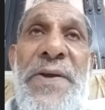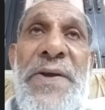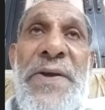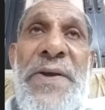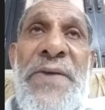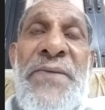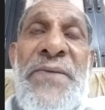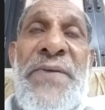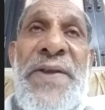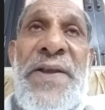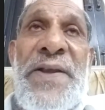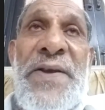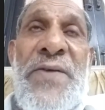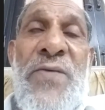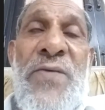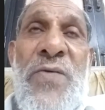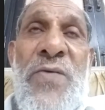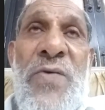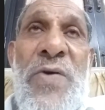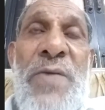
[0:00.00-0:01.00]
a very
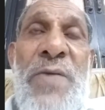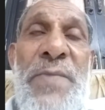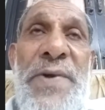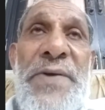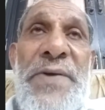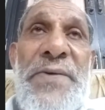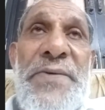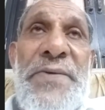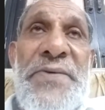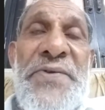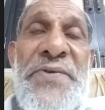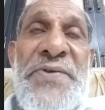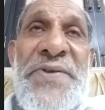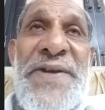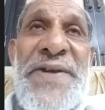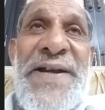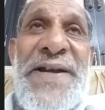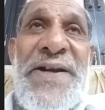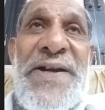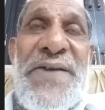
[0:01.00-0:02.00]
common
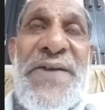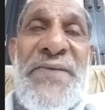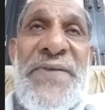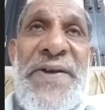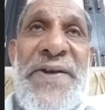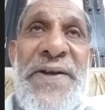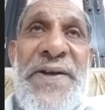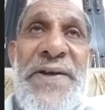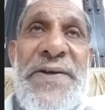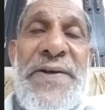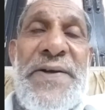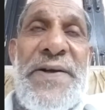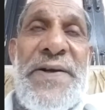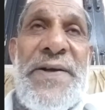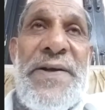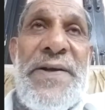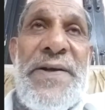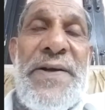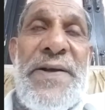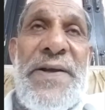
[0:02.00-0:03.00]
side effect
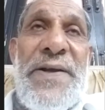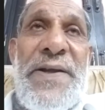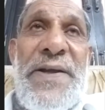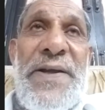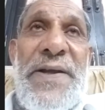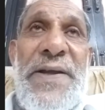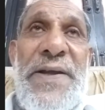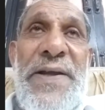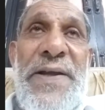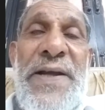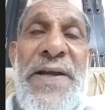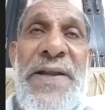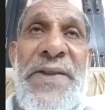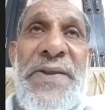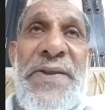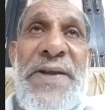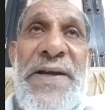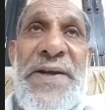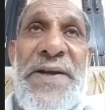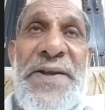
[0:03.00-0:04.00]
and
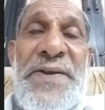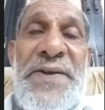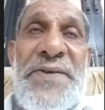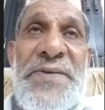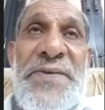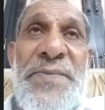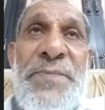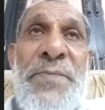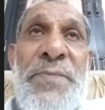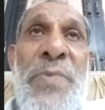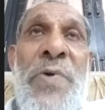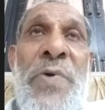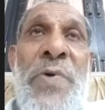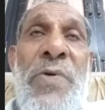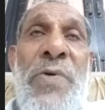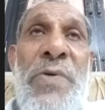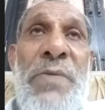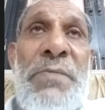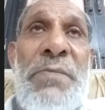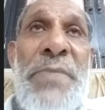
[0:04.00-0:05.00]
that is
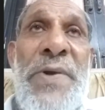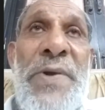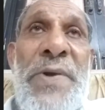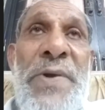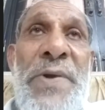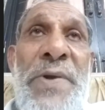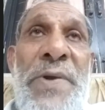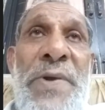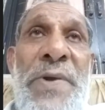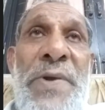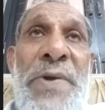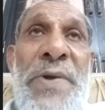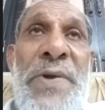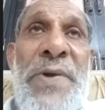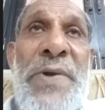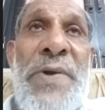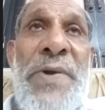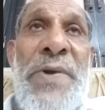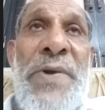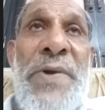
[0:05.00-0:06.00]
bone marrow
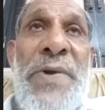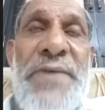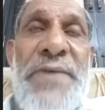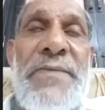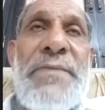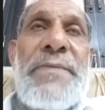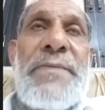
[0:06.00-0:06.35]
suppression.